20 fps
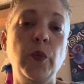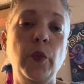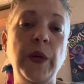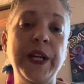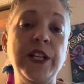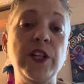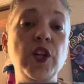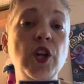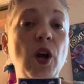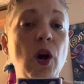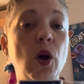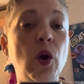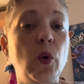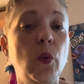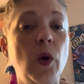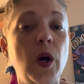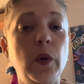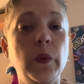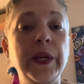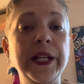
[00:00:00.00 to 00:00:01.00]
we know
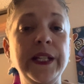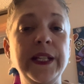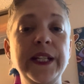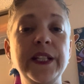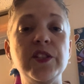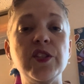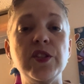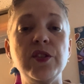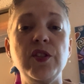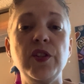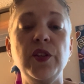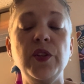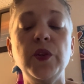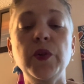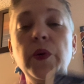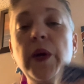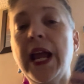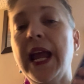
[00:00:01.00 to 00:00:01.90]
what we need to do,